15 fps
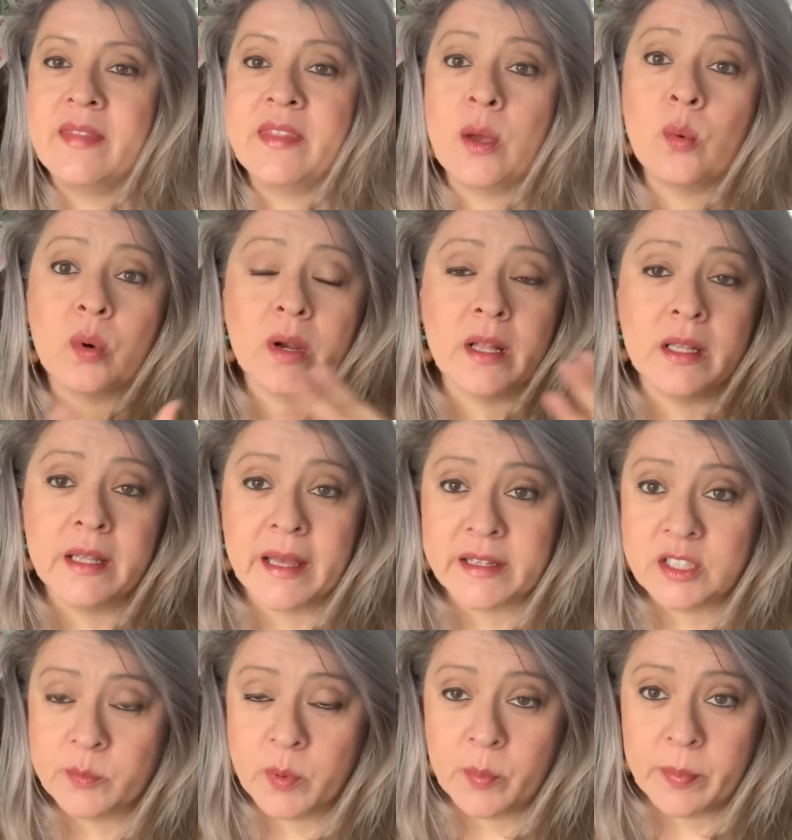they were
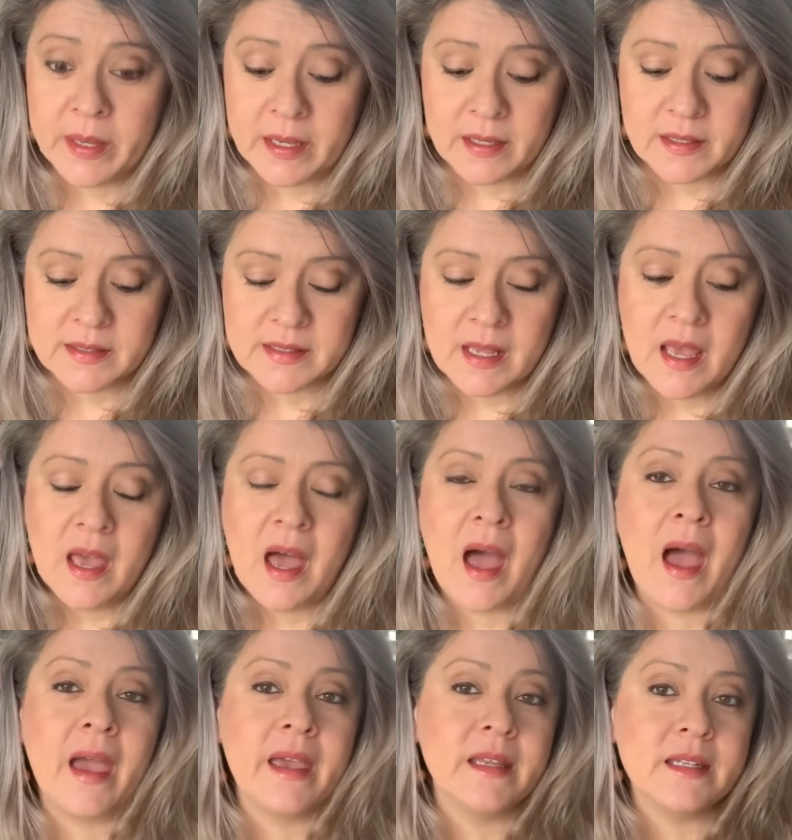collectible pigs.
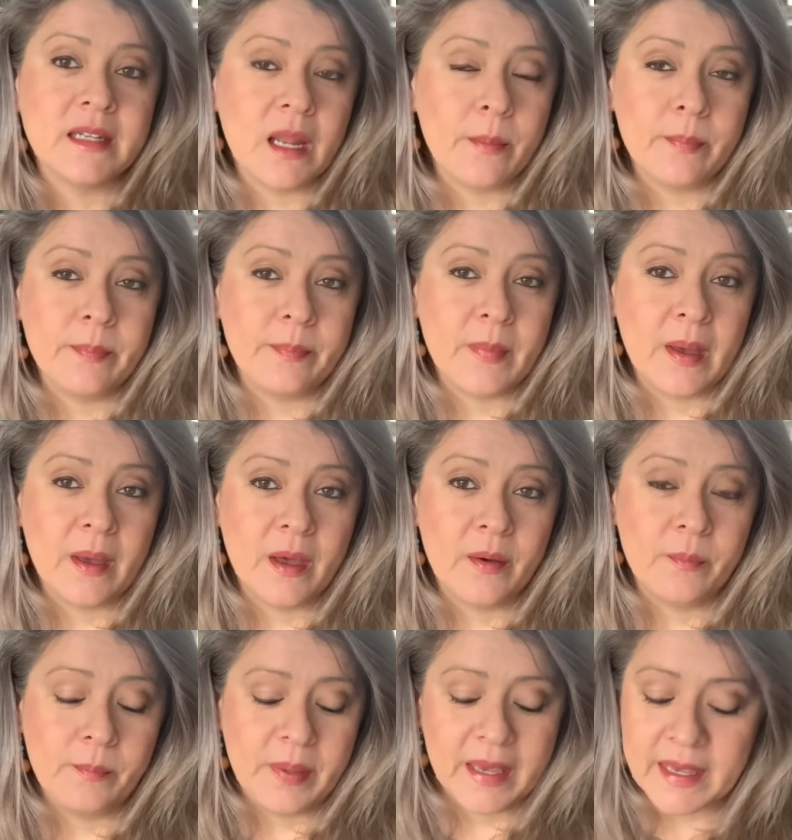I ended up
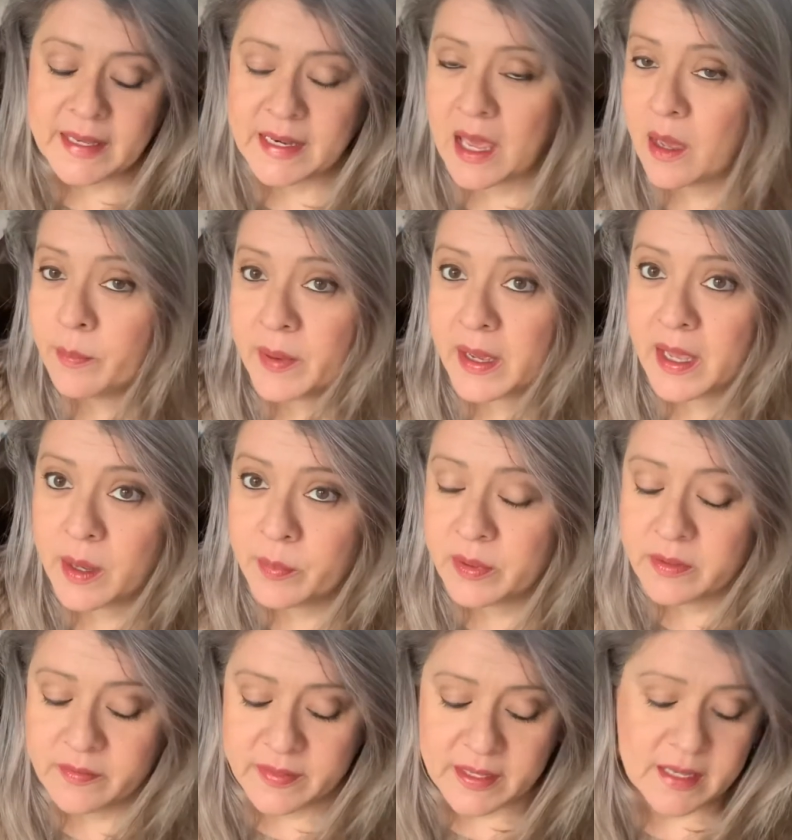picking up a couple
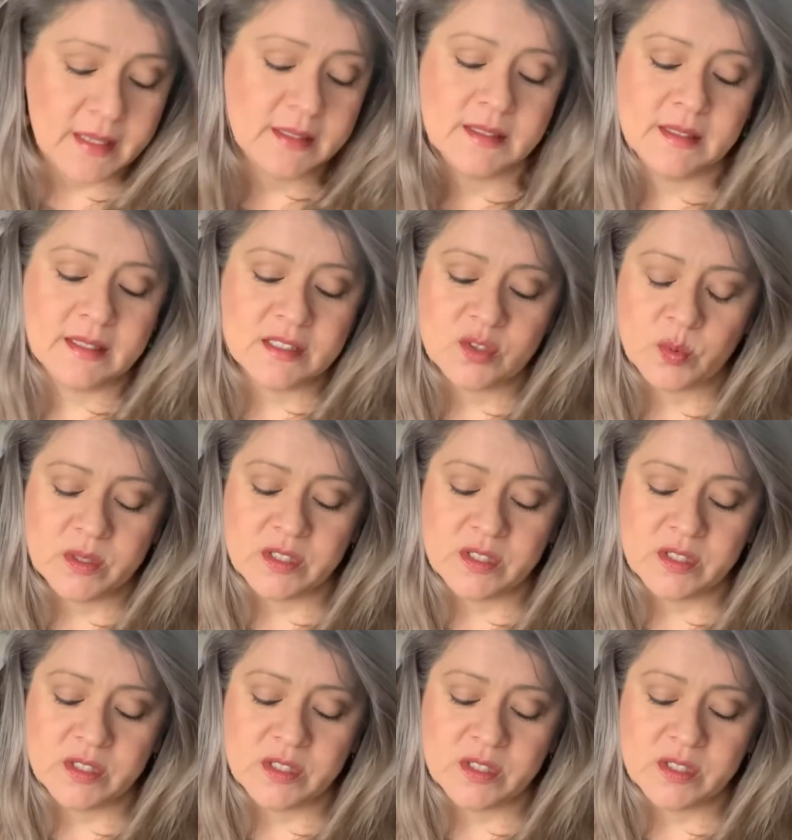of these. This one